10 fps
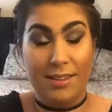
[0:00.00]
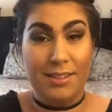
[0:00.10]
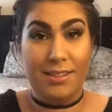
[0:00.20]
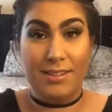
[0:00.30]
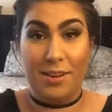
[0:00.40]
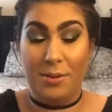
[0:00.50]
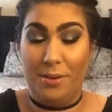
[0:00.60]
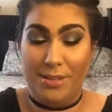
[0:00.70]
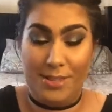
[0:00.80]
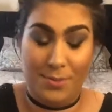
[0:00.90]
That looks so
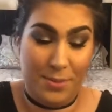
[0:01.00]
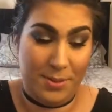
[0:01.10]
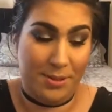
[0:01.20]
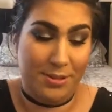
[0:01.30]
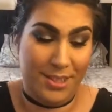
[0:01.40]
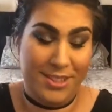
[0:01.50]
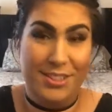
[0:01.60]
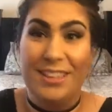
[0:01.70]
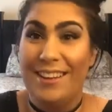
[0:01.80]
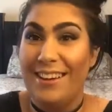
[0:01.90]
awesome. Oh my
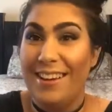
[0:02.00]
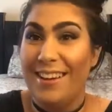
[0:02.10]
gosh.